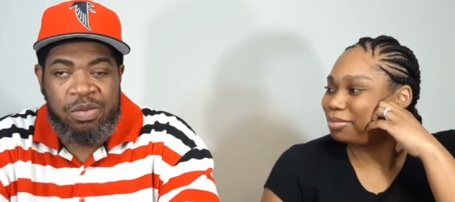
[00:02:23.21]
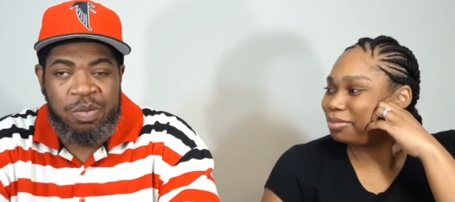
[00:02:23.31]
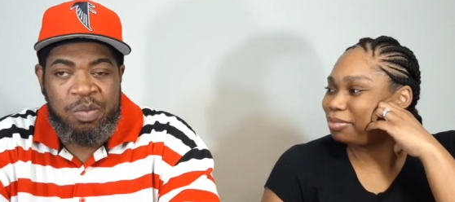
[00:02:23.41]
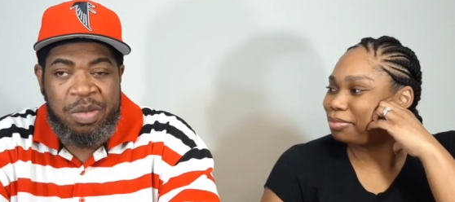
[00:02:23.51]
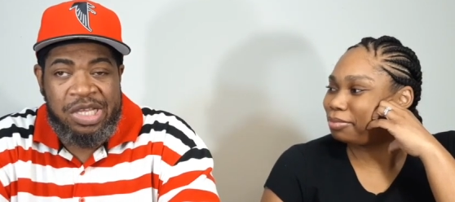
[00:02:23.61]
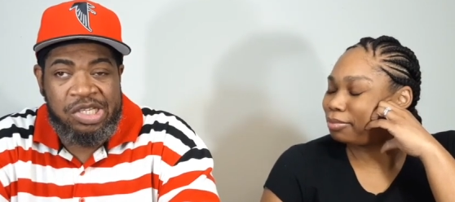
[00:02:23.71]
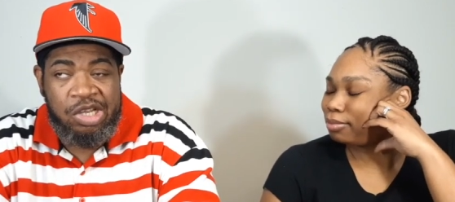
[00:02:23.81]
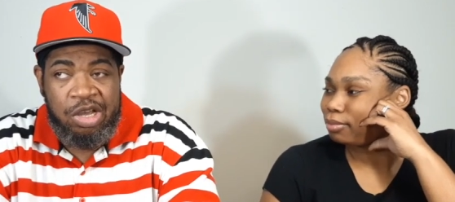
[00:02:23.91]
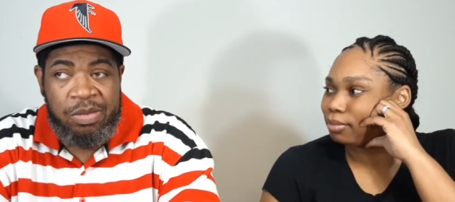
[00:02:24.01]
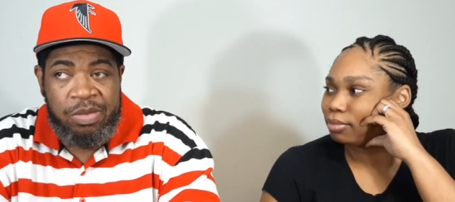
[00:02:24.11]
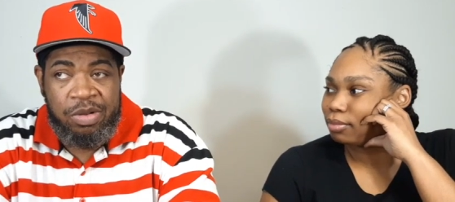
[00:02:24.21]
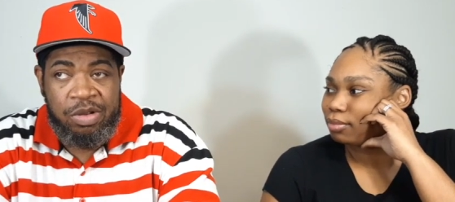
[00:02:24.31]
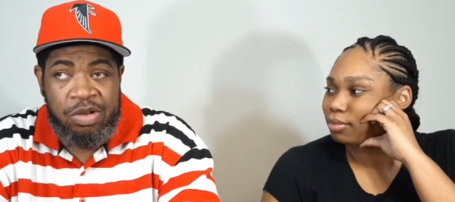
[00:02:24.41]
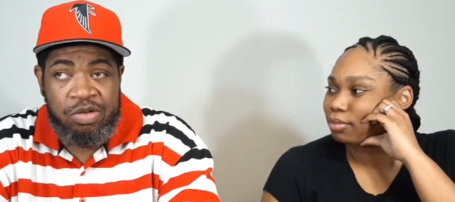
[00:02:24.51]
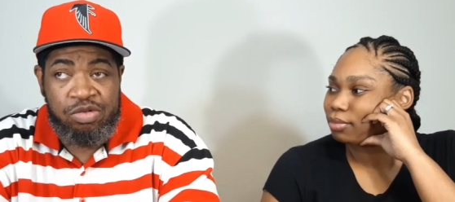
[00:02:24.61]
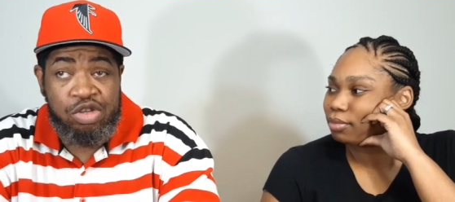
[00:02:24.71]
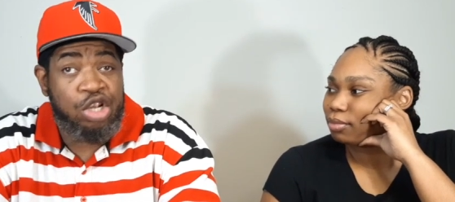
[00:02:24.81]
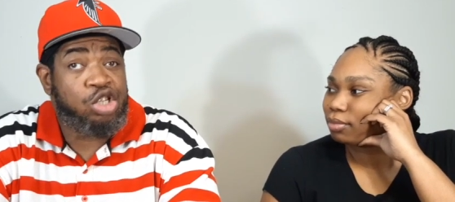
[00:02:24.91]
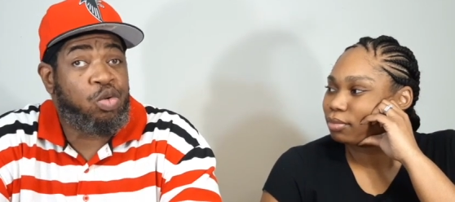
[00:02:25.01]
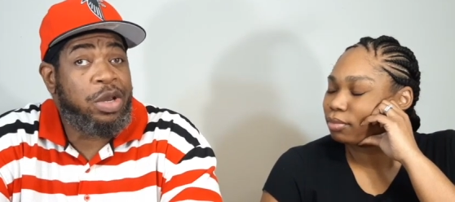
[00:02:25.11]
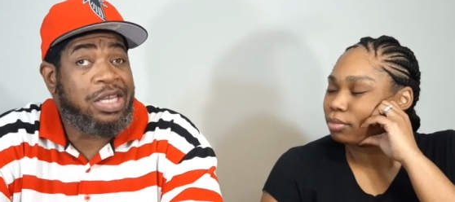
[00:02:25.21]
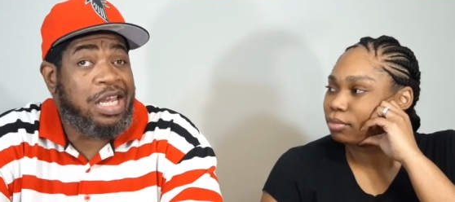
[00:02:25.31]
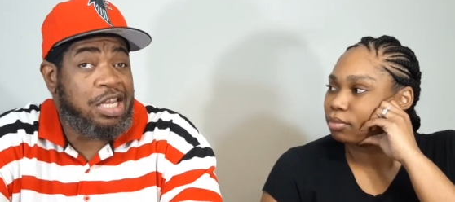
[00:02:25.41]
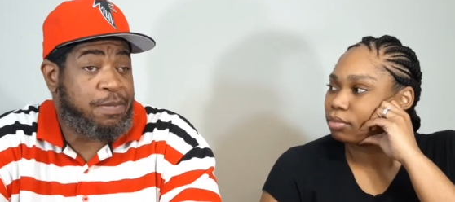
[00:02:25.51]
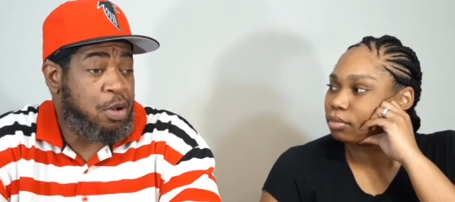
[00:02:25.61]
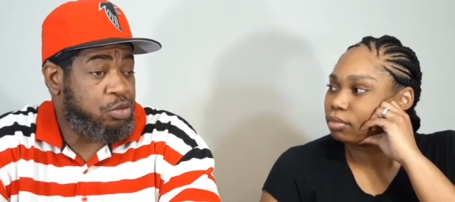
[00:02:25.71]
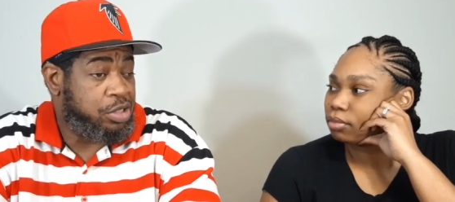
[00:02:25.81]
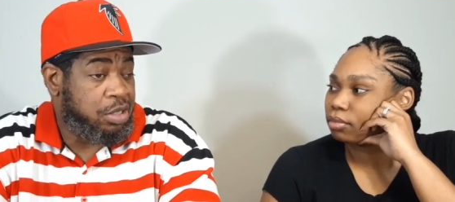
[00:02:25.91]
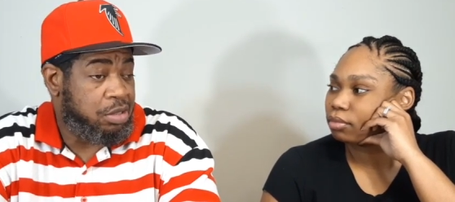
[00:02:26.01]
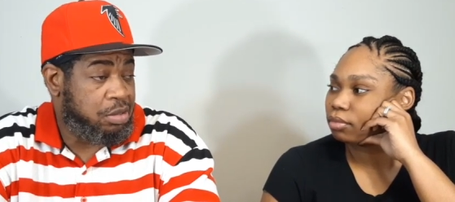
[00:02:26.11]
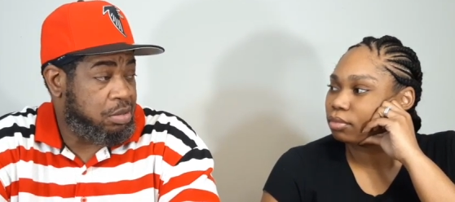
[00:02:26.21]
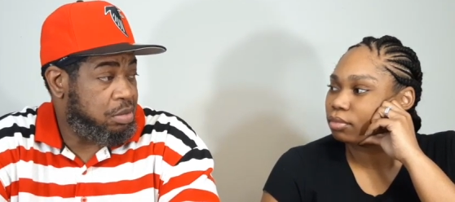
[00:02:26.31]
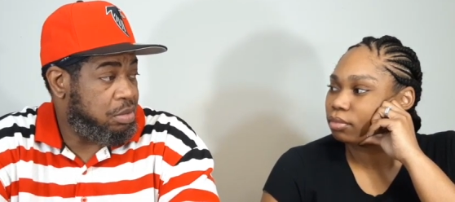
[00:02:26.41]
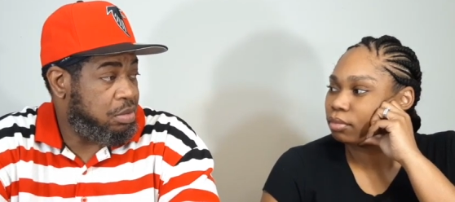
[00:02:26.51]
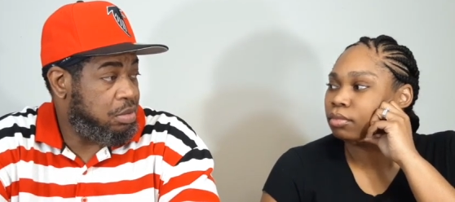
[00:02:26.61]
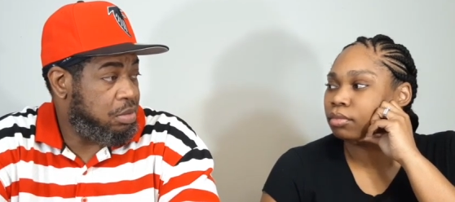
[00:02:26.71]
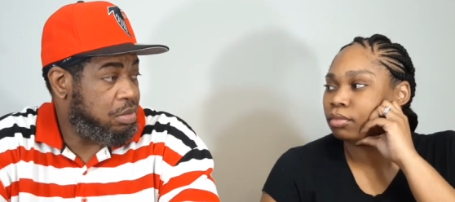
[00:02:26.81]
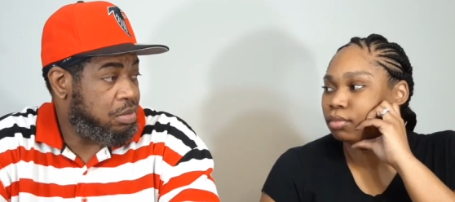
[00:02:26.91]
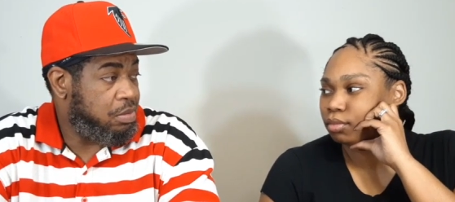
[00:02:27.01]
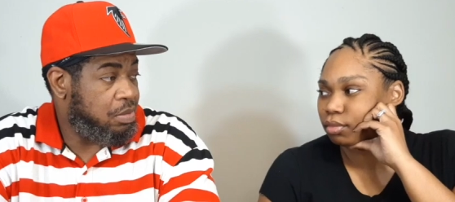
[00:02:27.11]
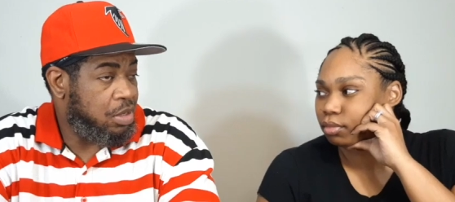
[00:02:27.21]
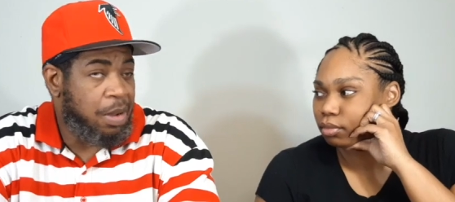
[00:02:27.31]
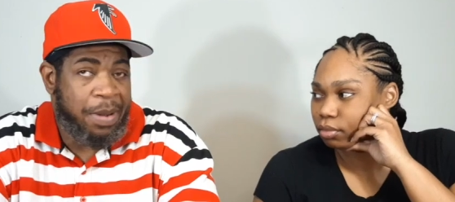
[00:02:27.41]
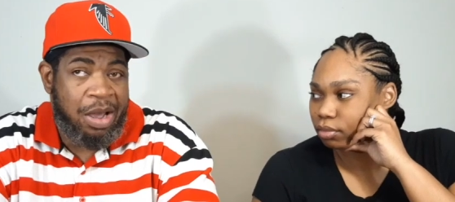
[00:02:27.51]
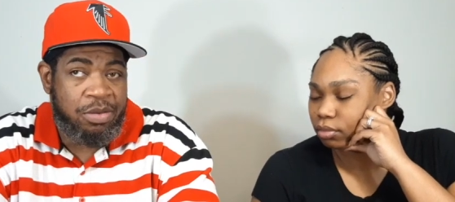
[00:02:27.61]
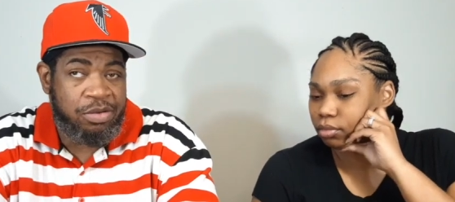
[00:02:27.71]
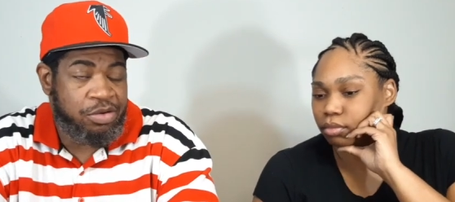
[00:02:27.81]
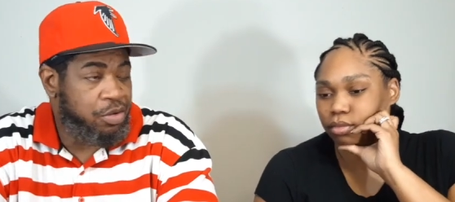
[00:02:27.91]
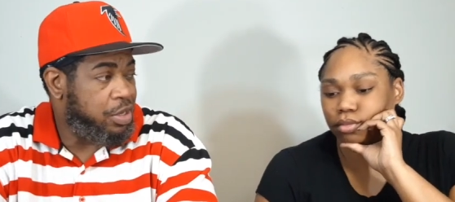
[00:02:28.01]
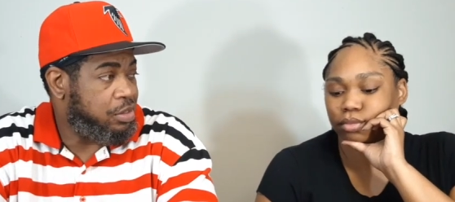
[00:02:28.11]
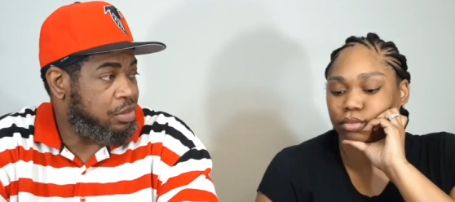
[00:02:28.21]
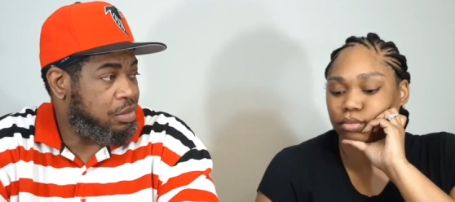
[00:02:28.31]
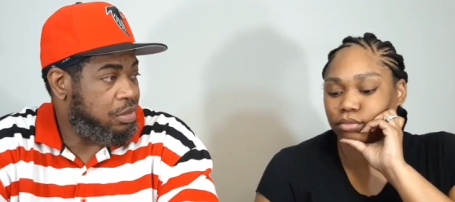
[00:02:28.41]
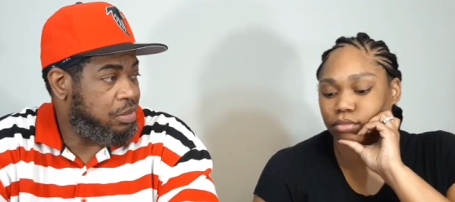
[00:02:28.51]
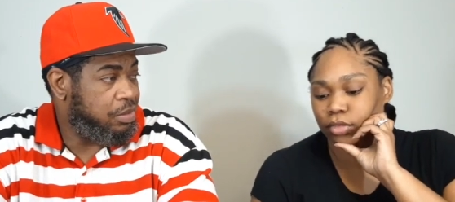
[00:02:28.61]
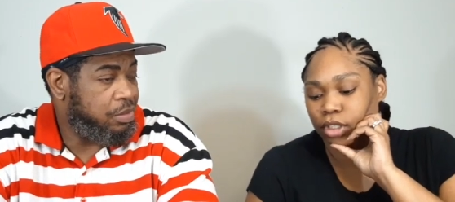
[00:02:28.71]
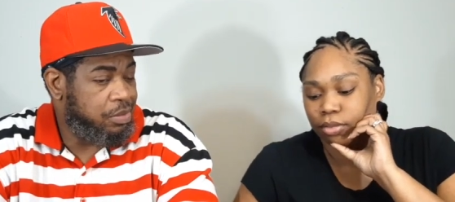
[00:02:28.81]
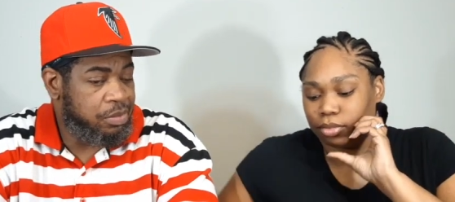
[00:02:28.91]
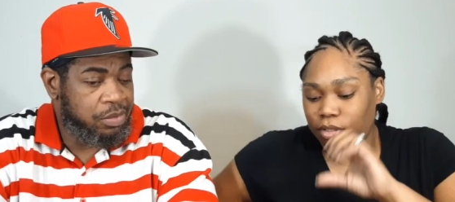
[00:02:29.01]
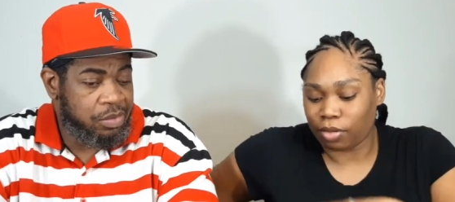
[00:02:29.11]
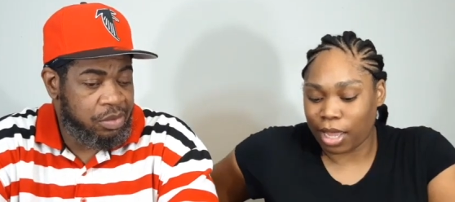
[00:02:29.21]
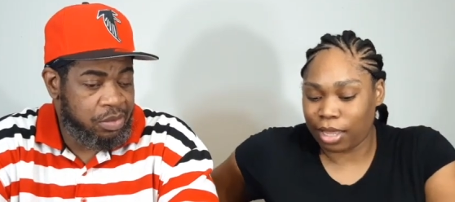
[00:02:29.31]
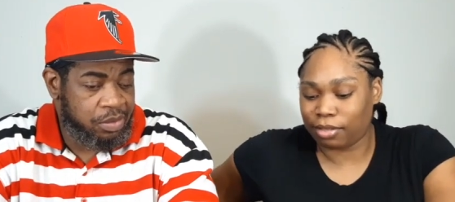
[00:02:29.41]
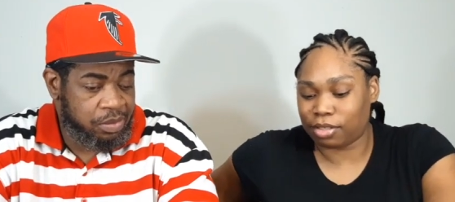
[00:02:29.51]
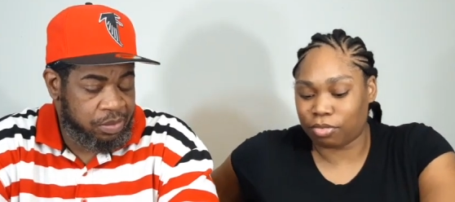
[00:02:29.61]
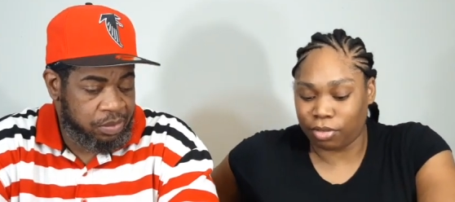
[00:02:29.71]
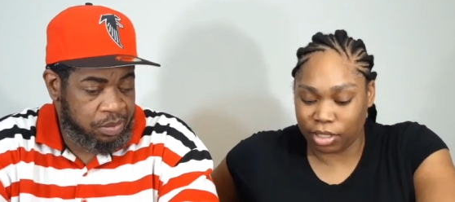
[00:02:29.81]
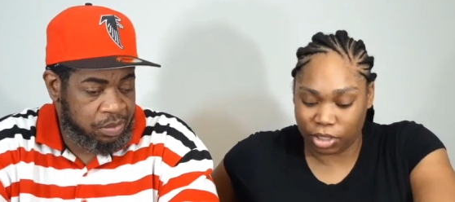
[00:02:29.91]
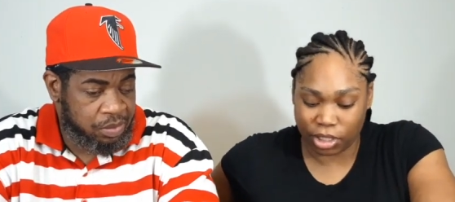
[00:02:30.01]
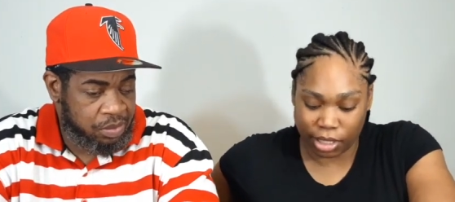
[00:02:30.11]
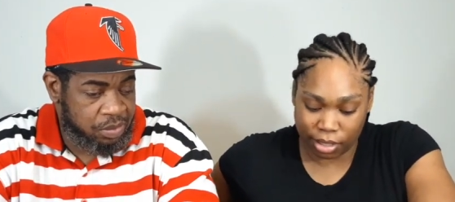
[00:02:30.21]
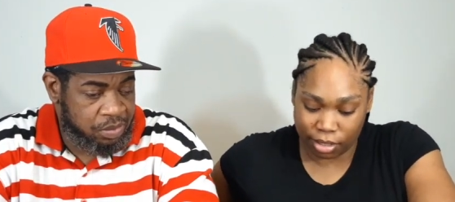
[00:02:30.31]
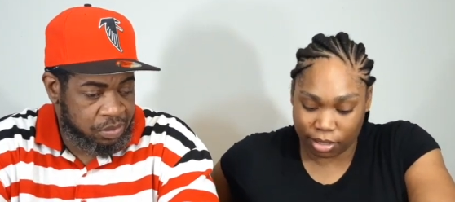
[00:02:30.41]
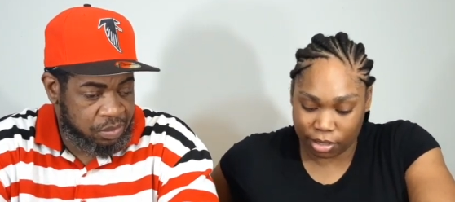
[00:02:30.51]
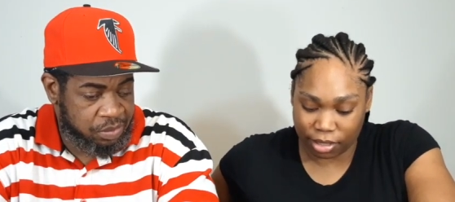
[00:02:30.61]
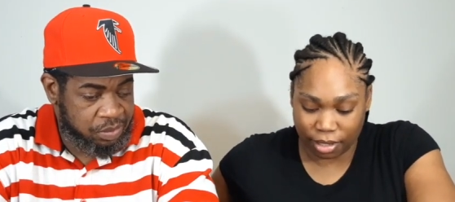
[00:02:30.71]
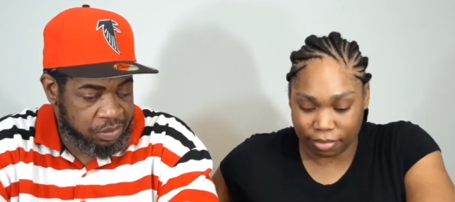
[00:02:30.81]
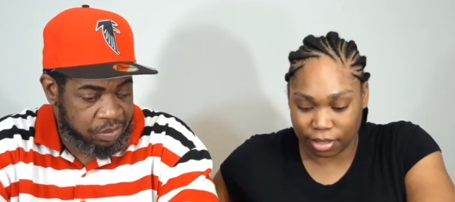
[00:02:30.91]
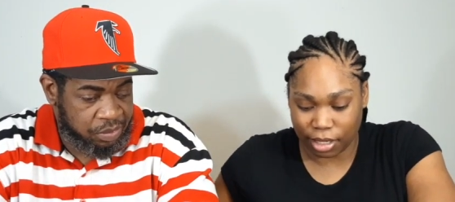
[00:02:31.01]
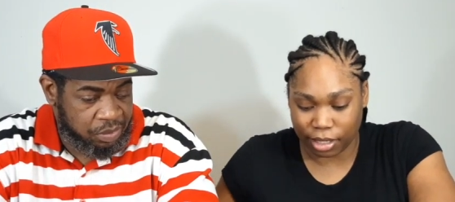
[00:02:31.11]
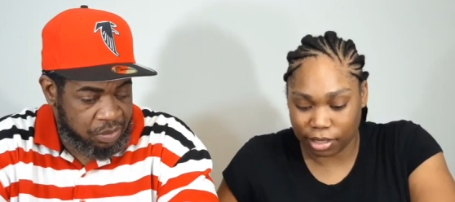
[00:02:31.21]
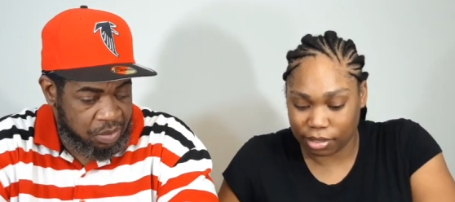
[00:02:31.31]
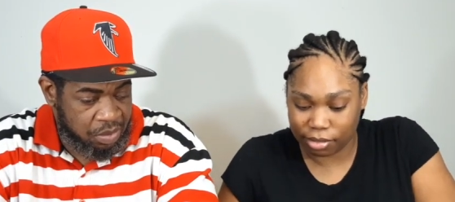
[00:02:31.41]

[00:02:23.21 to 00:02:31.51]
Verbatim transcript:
Speaker 1: messed up the tweet that he posted about Chris.
Speaker 2: Yeah. So I screenshotted it because I was like,